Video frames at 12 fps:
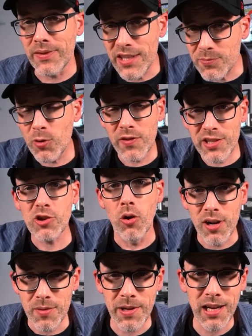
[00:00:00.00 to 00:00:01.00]
this movie is
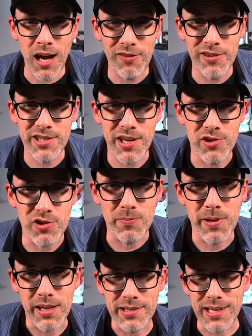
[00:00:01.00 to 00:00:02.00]
going to be a conversation
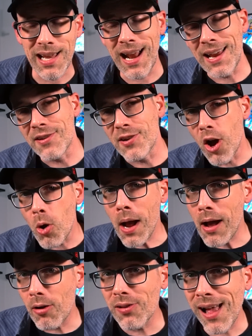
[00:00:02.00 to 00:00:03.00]
piece, and I know
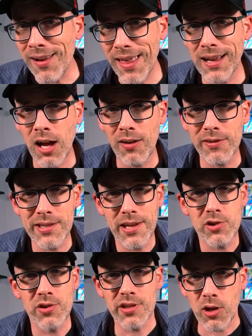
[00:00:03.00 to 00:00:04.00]
how a lot of that
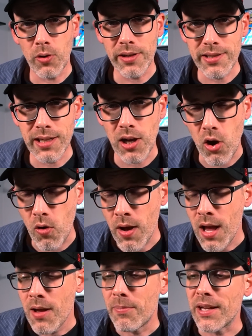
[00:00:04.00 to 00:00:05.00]
conversation is going to go
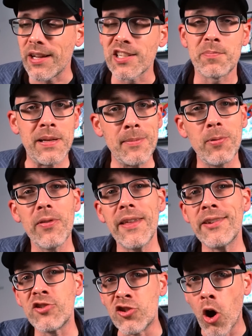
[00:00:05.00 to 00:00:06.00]
because people
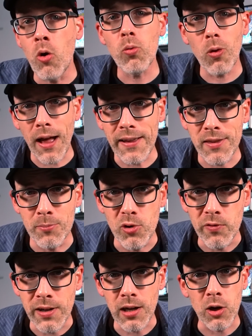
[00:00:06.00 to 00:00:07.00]
that don't like the
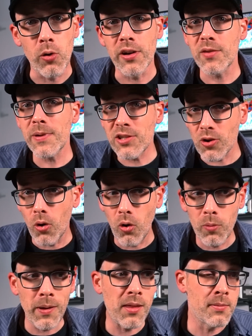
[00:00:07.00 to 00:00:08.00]
movie are going to be
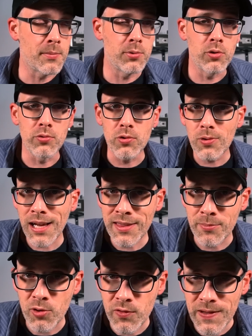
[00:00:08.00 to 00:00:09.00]
told by the people who do like
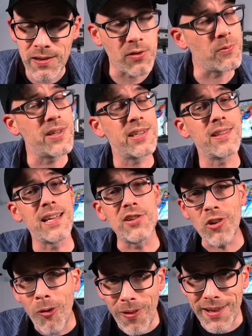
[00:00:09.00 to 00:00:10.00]
the movie that the reason they
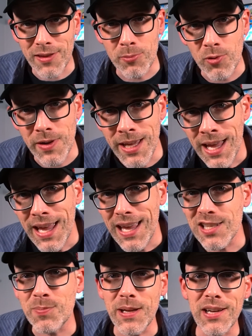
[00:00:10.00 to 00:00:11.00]
don't like the movie
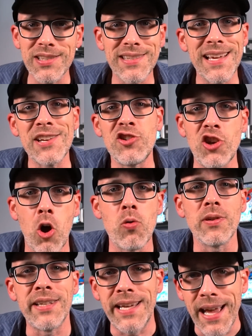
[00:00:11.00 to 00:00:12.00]
is because they
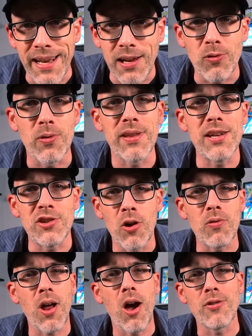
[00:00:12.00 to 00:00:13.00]
don't get it or they
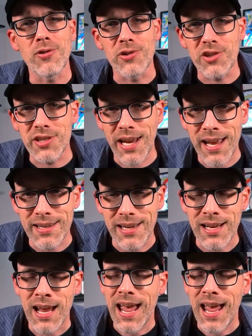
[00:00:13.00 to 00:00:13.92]
don't understand it.